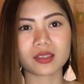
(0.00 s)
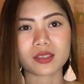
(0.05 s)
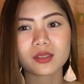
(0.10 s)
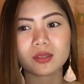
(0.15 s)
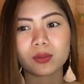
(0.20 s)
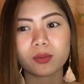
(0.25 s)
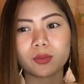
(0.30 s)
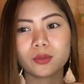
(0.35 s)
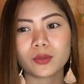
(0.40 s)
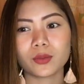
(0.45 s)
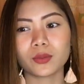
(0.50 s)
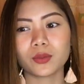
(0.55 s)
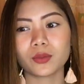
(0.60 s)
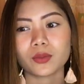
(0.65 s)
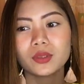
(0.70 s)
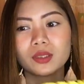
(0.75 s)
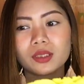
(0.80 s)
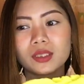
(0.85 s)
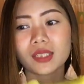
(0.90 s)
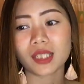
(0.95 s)
So,
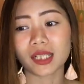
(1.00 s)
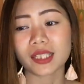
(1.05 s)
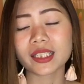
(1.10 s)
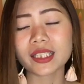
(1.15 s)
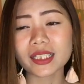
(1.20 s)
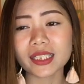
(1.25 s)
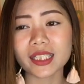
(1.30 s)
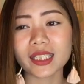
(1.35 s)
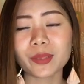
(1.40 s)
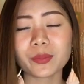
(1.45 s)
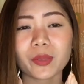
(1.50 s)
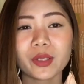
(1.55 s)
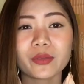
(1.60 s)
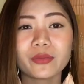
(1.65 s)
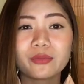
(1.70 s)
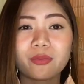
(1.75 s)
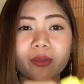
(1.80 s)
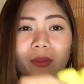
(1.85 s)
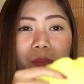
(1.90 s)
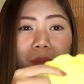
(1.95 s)
luckily, my,
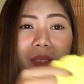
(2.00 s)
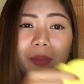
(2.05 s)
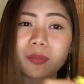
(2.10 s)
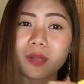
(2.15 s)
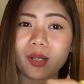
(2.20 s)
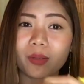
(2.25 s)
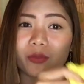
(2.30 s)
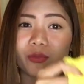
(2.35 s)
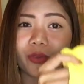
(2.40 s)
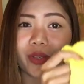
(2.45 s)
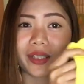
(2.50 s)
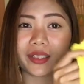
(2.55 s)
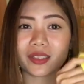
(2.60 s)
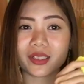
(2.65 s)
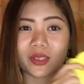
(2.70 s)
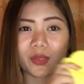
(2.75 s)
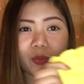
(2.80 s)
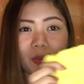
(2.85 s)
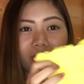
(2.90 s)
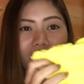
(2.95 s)
my mom find
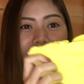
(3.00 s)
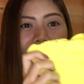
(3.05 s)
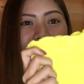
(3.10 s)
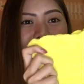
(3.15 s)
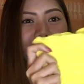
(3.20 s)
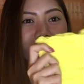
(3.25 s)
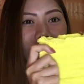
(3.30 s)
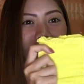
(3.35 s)
this one.